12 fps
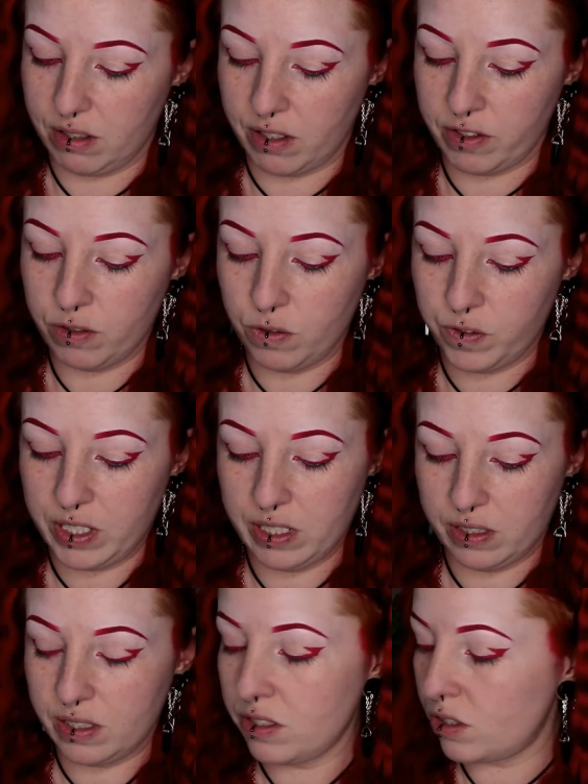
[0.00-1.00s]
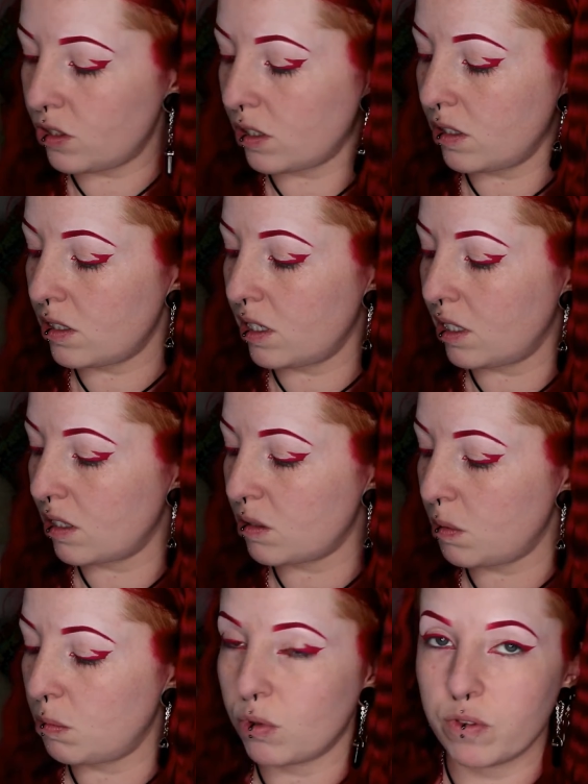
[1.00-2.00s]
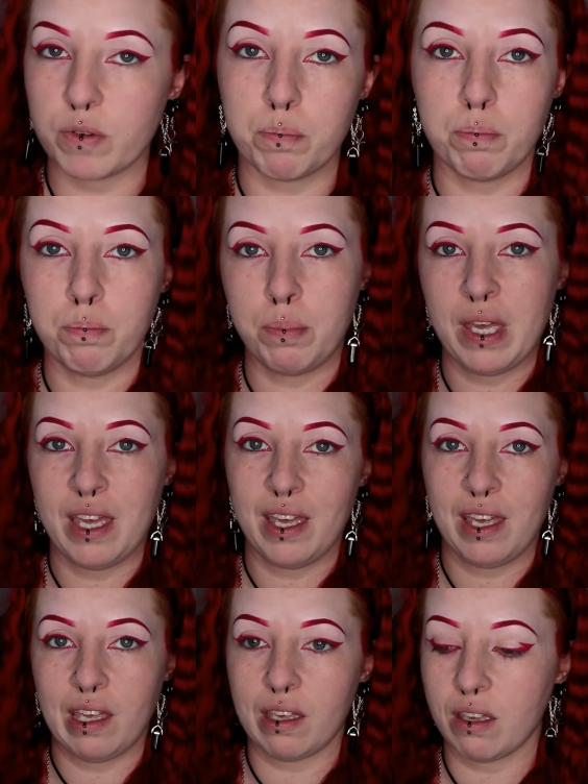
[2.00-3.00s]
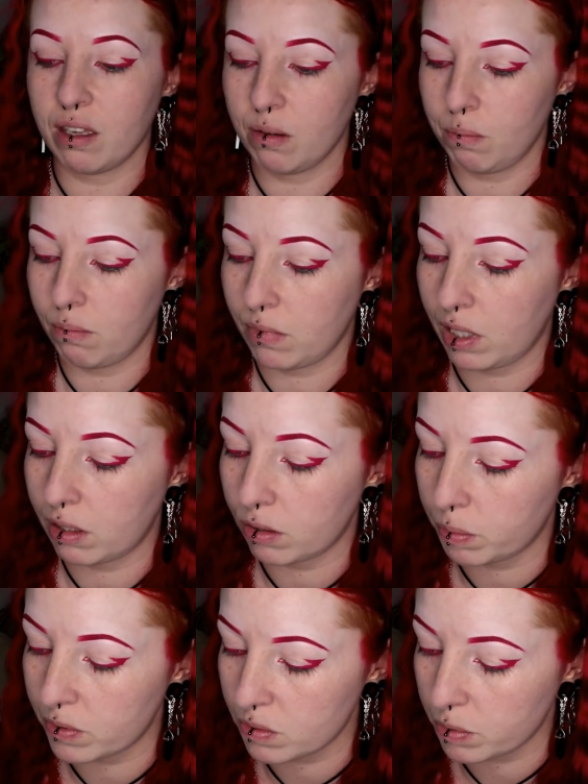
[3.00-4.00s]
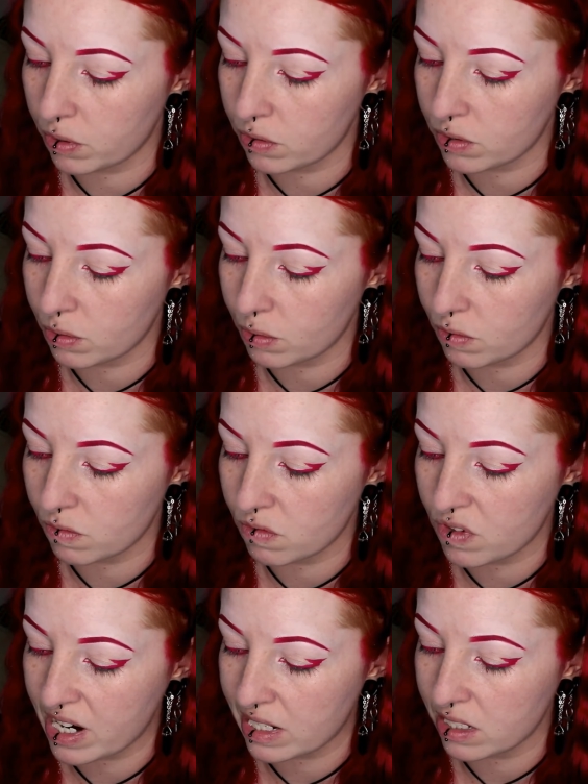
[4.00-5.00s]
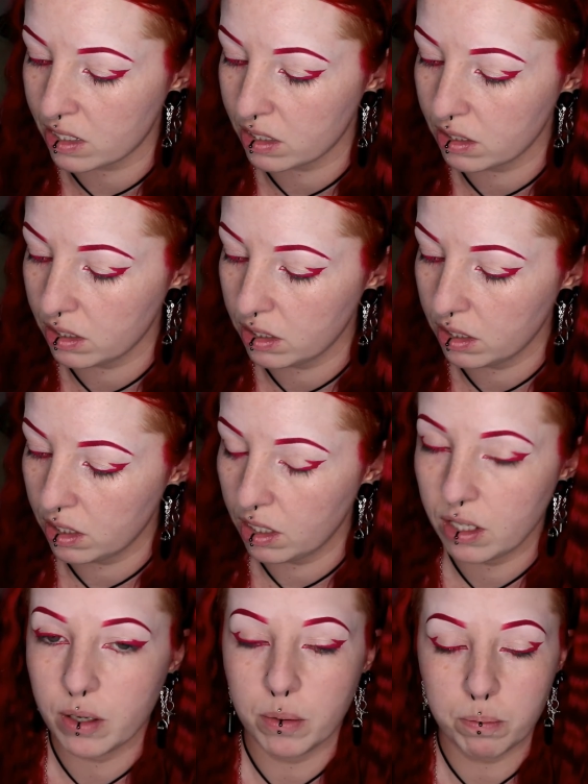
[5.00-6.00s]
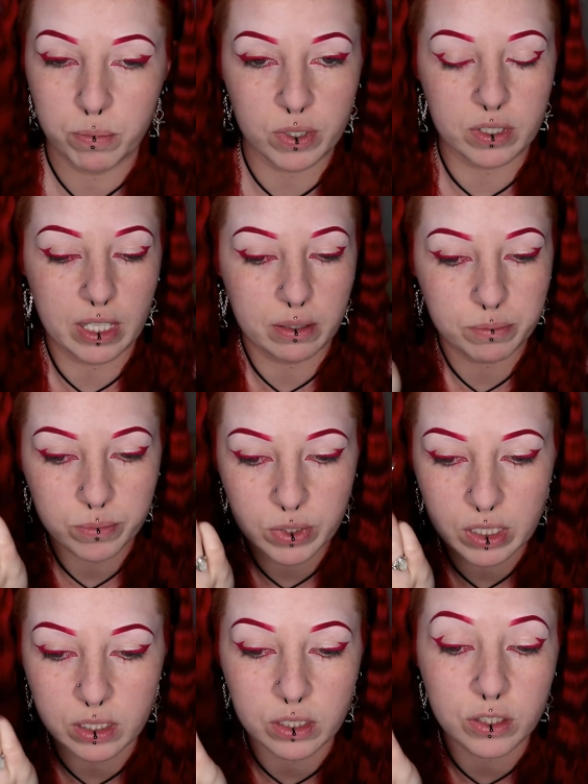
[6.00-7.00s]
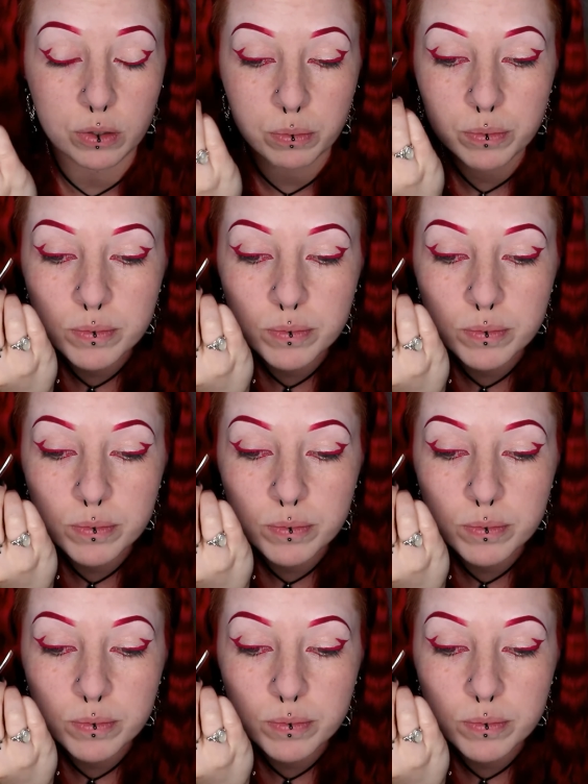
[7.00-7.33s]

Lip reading: I've got a feeling this is just going to turn out to be more of a pink makeup as opposed to a red. But what are you gonna do?